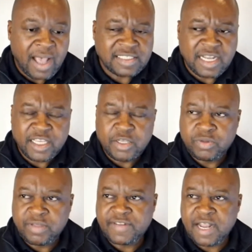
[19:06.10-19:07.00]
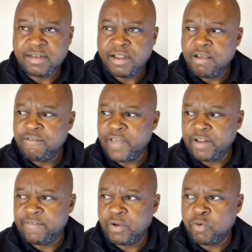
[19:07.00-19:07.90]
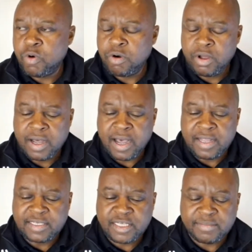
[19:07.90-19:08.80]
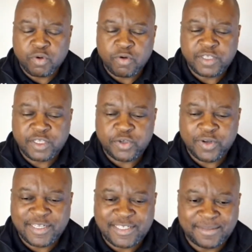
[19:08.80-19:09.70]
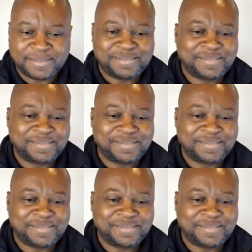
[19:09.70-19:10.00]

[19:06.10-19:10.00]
Sunny Hill, they've done very well in terms of security.